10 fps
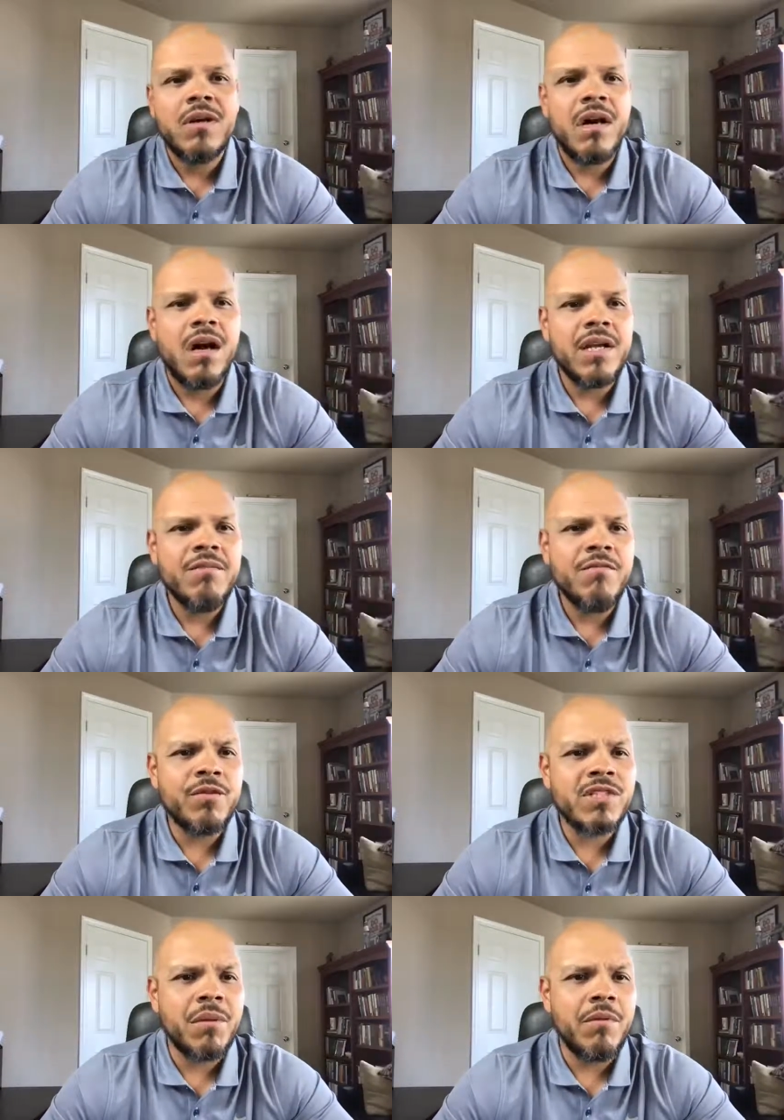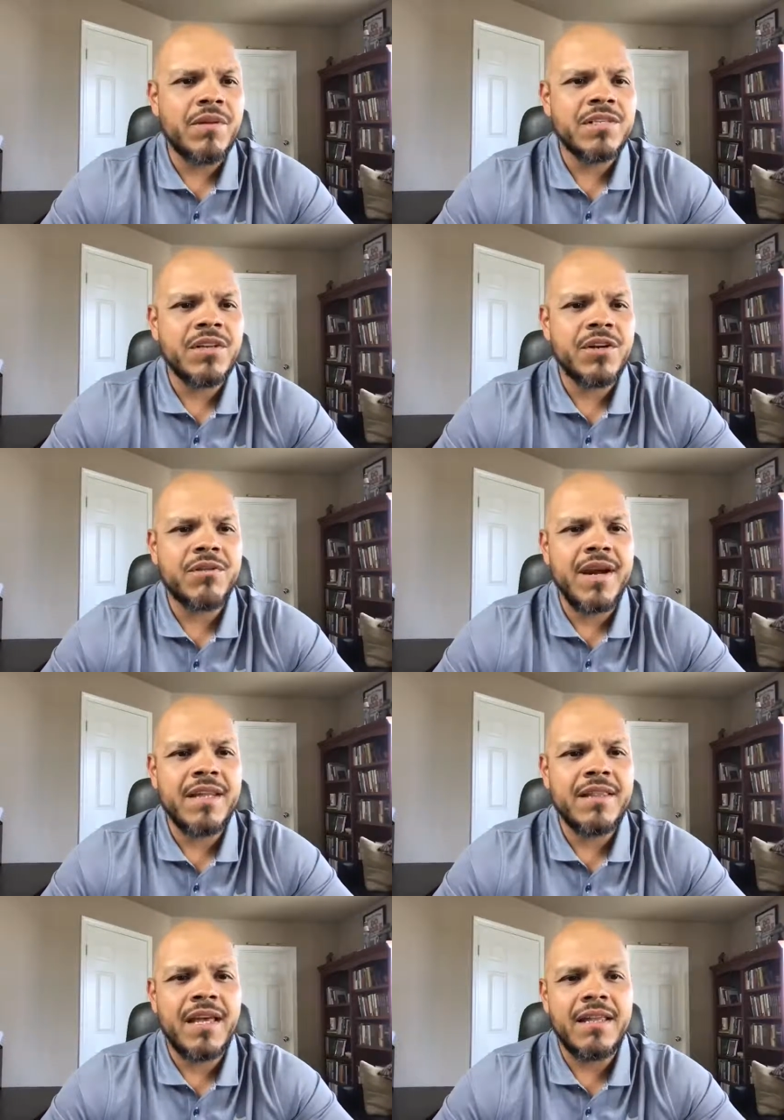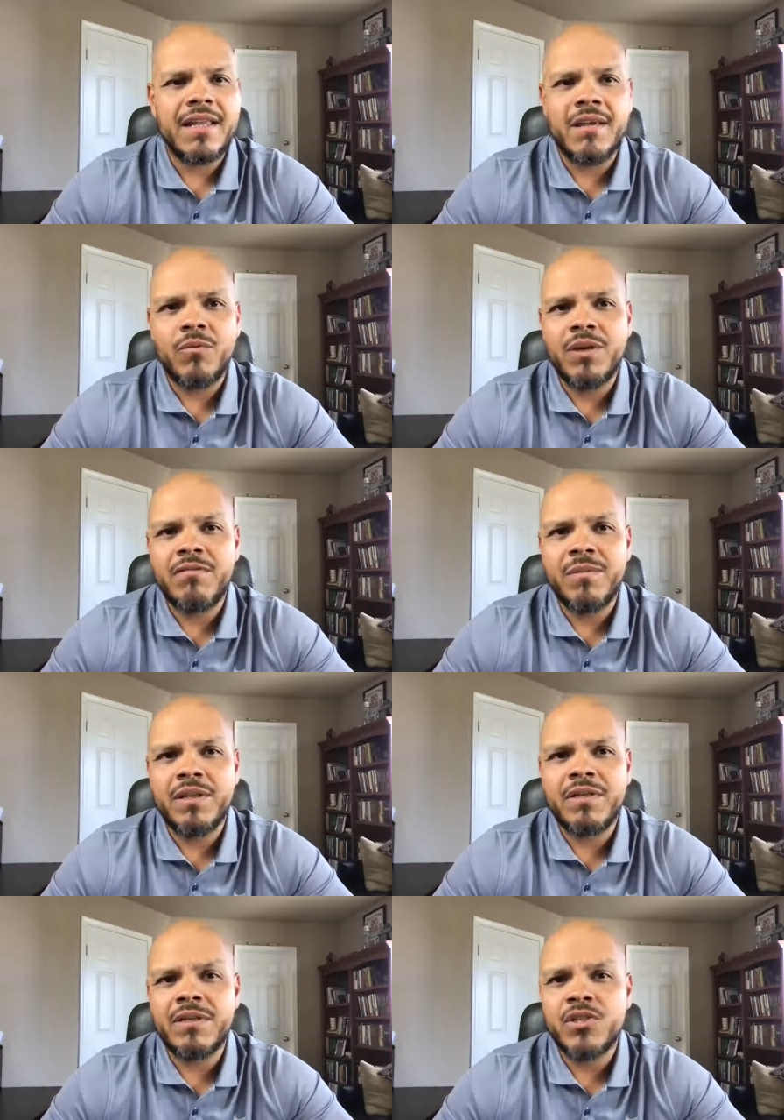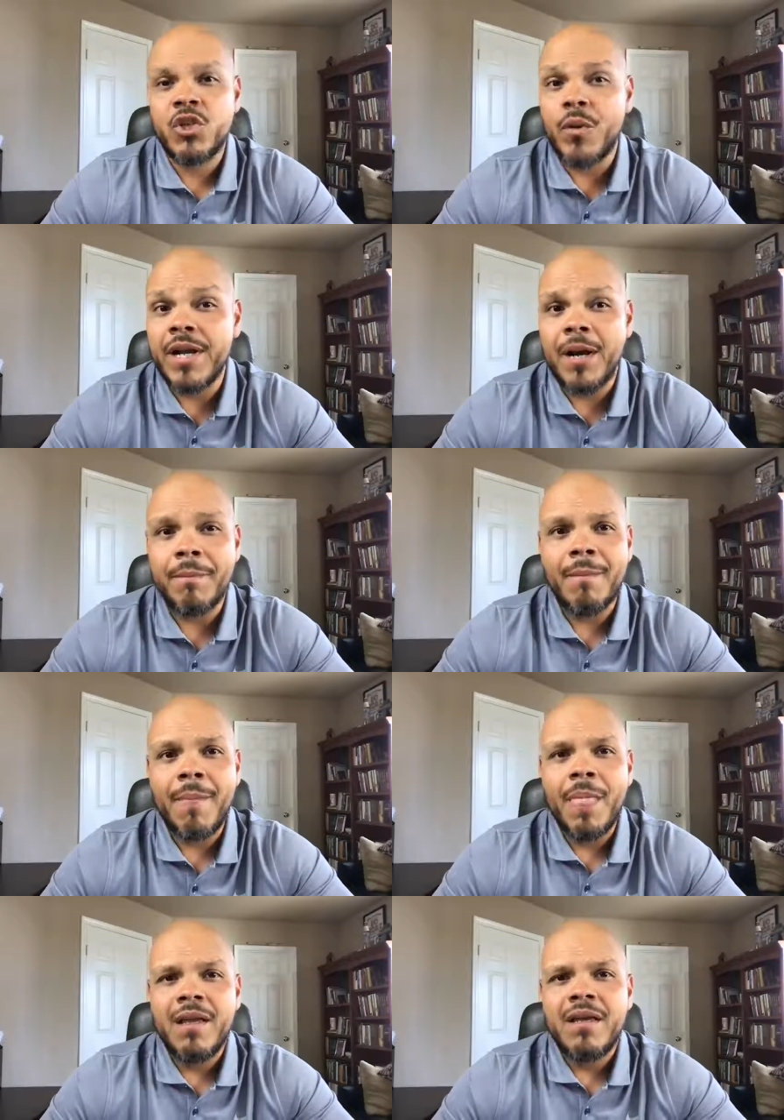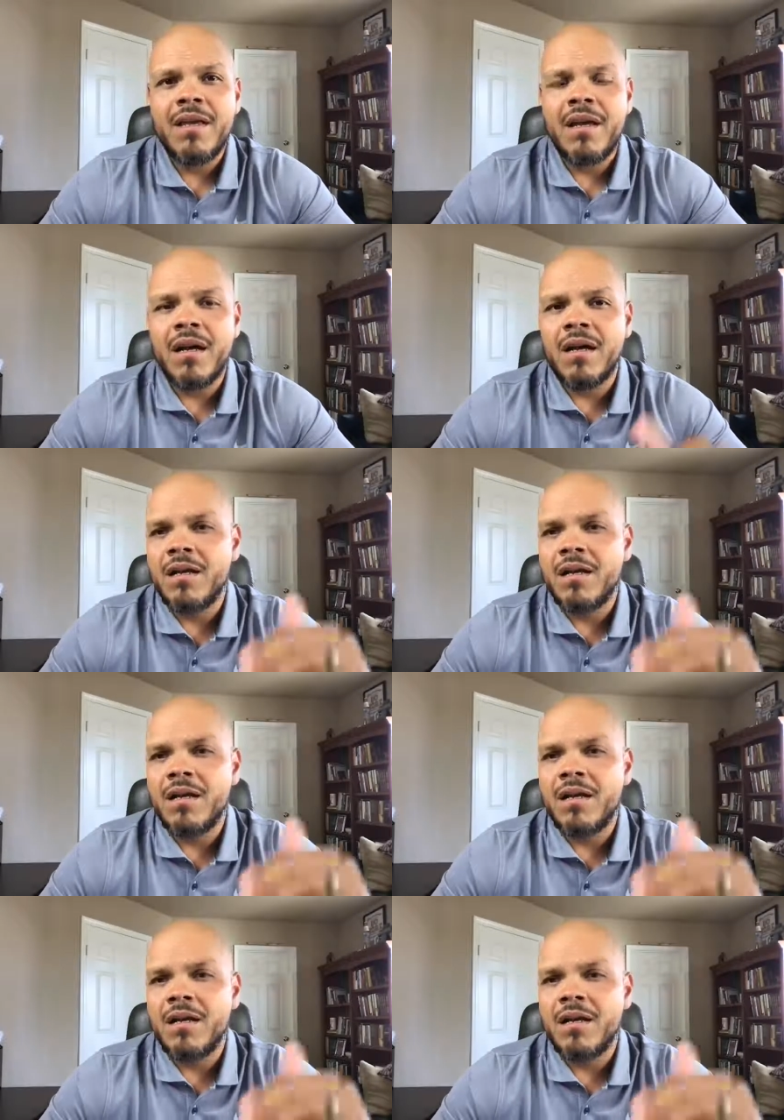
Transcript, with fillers: uh, even for some of us here, right, that, that we've been showing up. Uh,